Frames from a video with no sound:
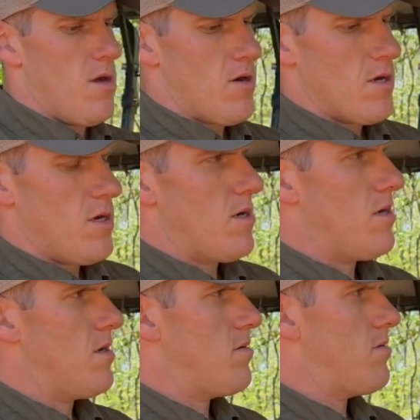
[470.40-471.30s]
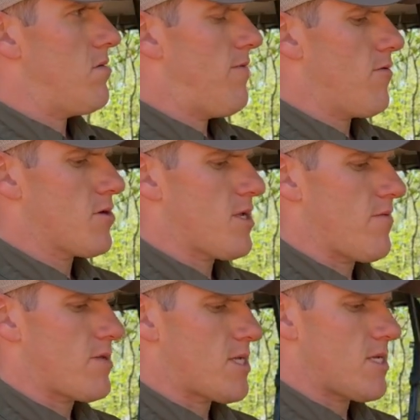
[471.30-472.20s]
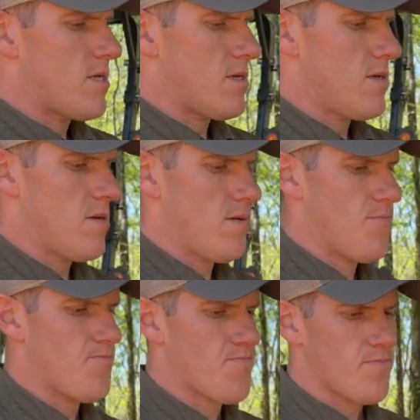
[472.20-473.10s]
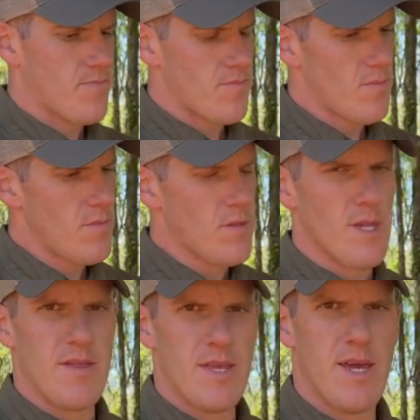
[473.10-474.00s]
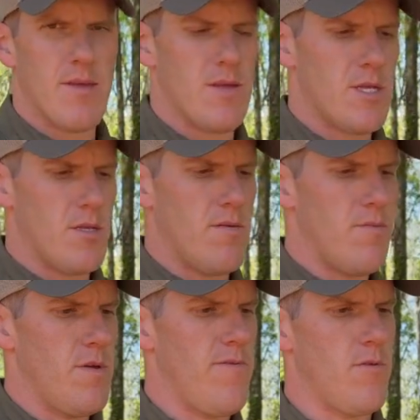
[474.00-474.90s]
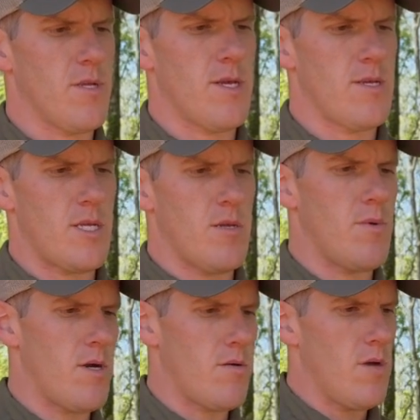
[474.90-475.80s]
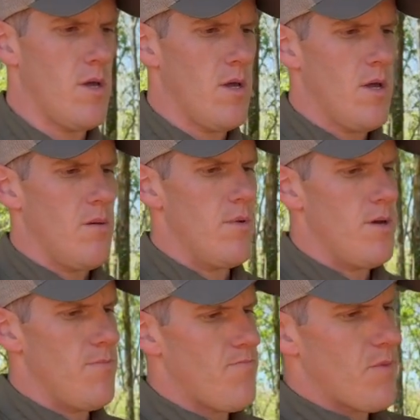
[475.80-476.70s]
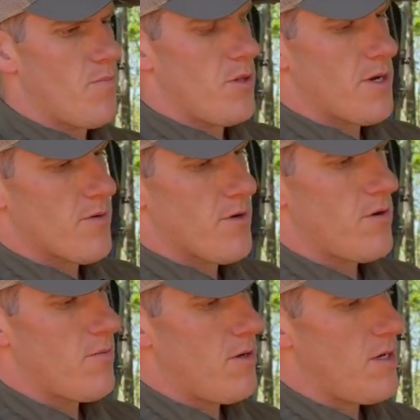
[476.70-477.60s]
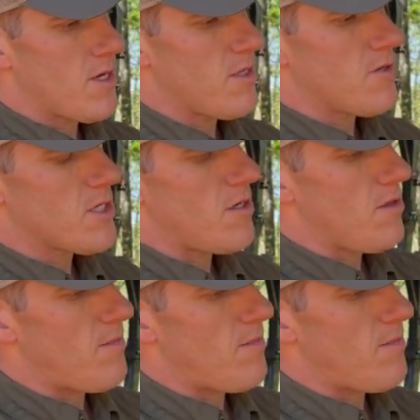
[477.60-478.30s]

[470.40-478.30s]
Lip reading: or a 407C, not the K. This is the full-size C model, but plenty of room. Clears it on the